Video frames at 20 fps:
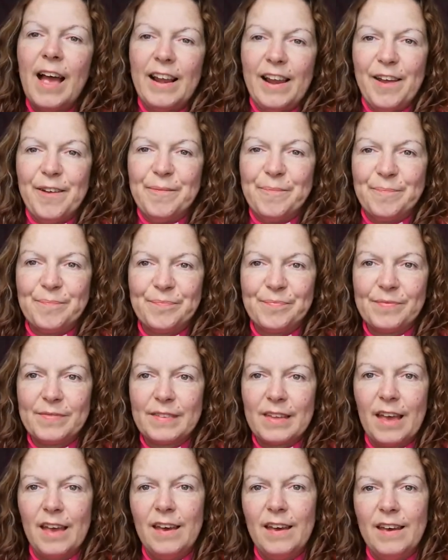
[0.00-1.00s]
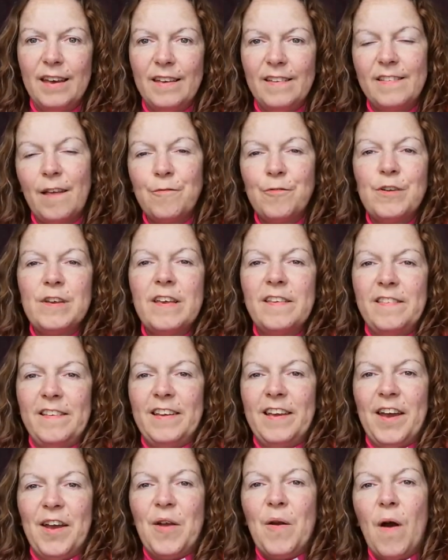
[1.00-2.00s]
Hello. Several years
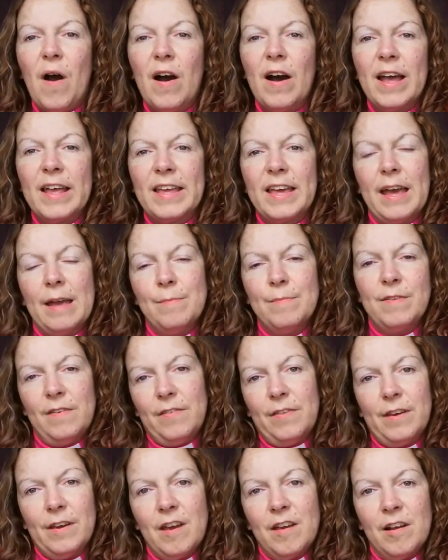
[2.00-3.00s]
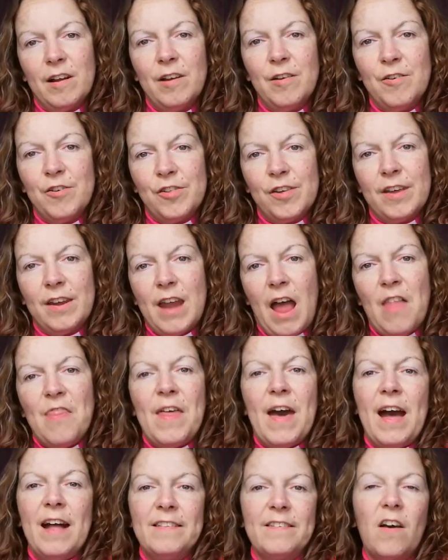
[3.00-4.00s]
ago, I came to the conclusion
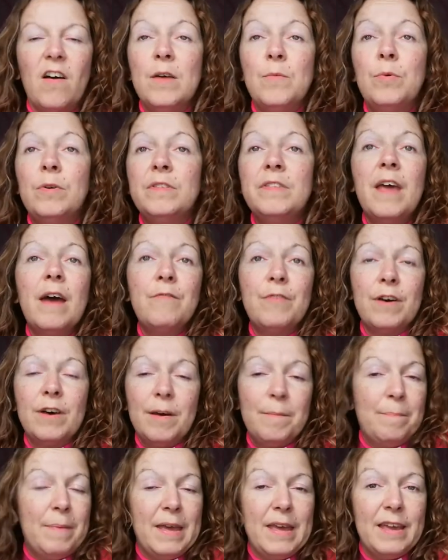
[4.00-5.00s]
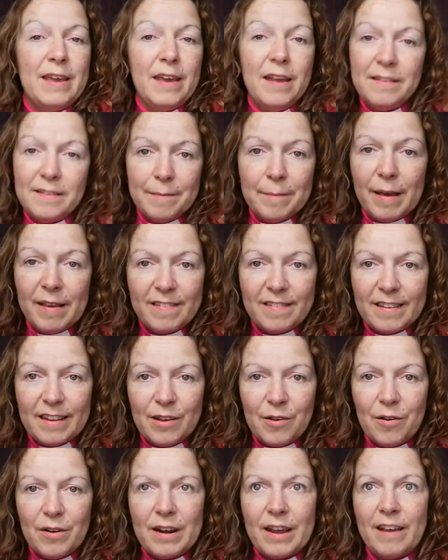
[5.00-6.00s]
that I will never be a
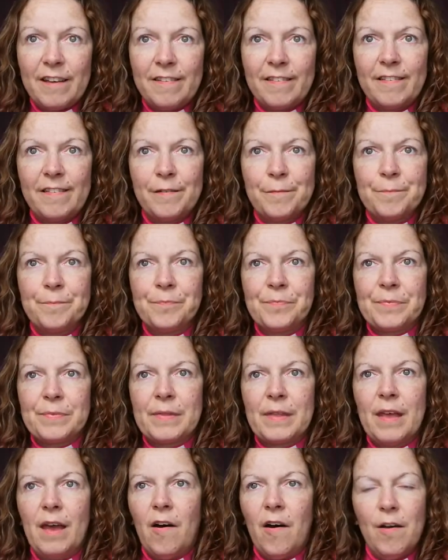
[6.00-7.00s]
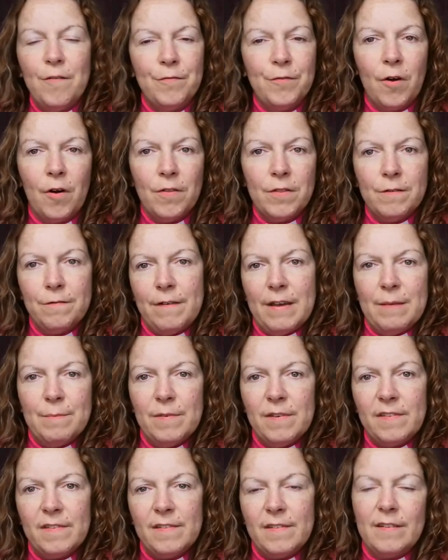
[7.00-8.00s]
domestic goddess. I've got the
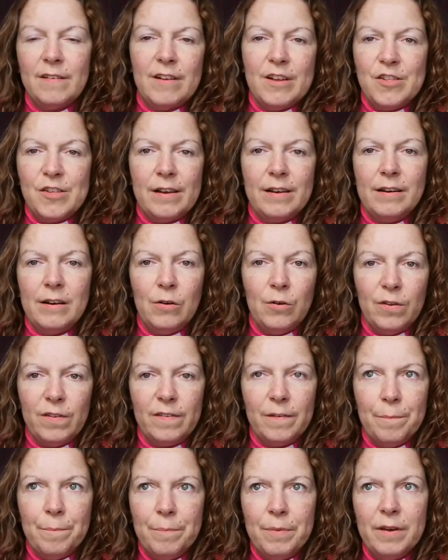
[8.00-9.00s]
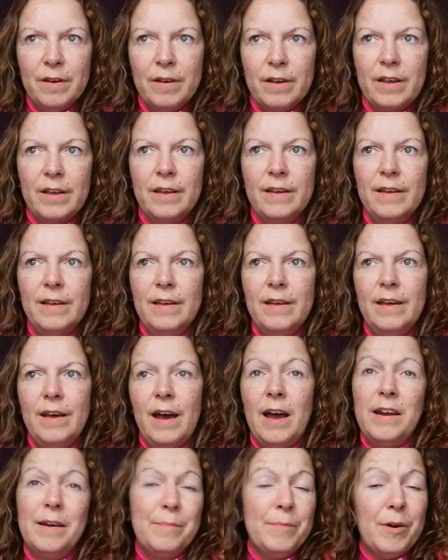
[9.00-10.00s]
famous Nigella Lawson book,
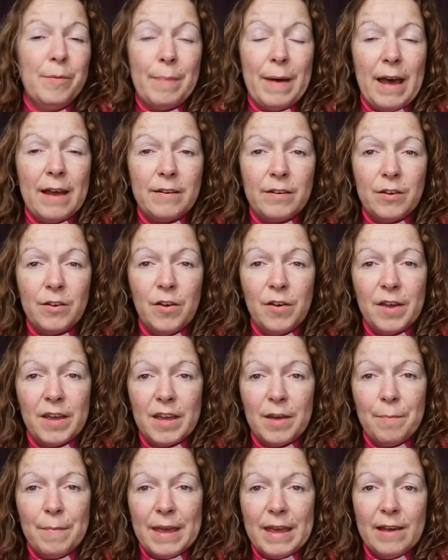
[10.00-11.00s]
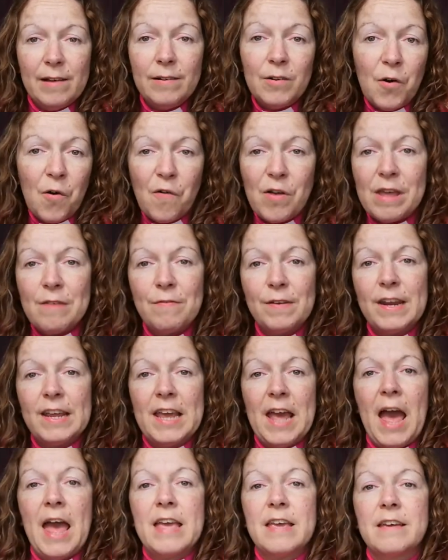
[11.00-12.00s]
and I'm not bad at cooking a meal or even
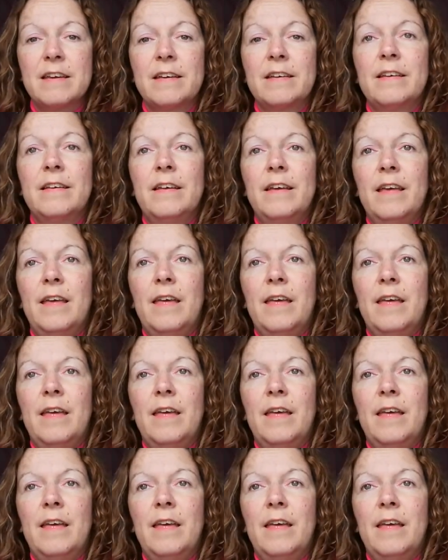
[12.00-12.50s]
a cake.